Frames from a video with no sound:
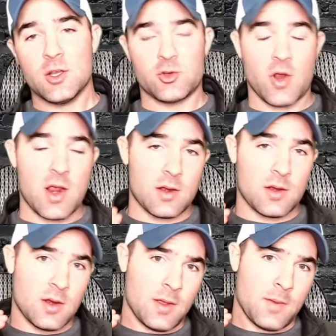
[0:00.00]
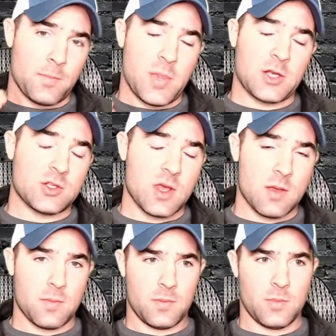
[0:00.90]
Try and pitch
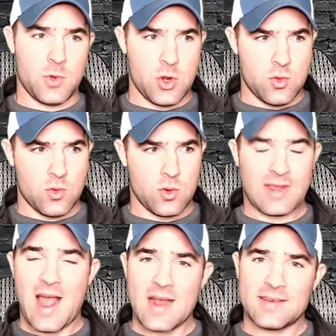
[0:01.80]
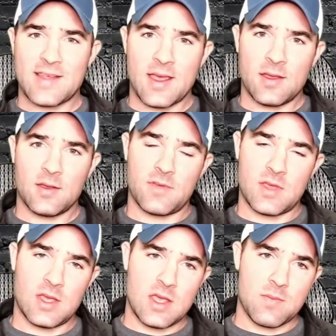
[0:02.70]
them new content
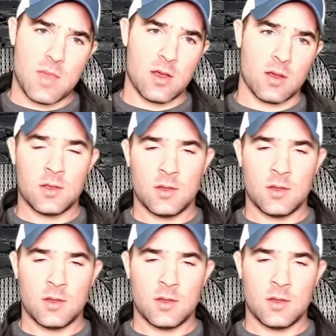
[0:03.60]
via email,